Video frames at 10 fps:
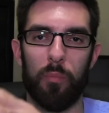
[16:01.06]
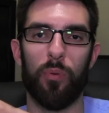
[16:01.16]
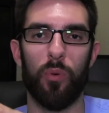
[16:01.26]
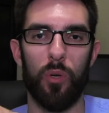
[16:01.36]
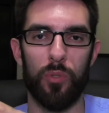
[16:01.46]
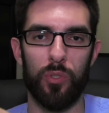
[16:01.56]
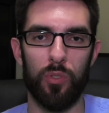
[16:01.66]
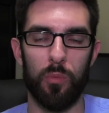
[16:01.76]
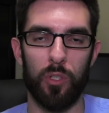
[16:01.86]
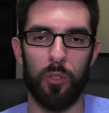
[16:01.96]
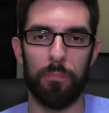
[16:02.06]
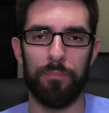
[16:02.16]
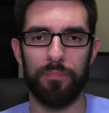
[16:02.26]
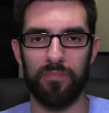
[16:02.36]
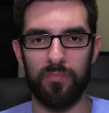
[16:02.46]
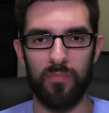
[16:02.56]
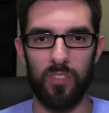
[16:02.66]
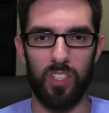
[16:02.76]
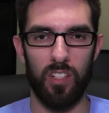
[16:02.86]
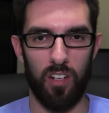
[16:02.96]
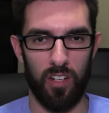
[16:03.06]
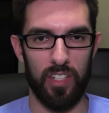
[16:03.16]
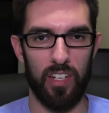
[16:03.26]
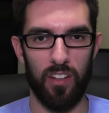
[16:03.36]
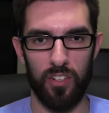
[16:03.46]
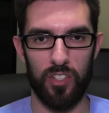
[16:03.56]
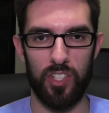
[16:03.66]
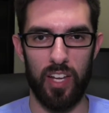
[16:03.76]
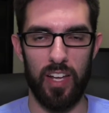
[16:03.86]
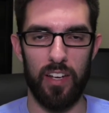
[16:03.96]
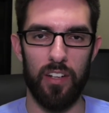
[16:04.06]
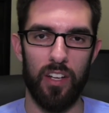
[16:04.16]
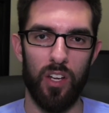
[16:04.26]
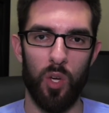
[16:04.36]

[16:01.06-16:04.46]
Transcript: prosumer on the other side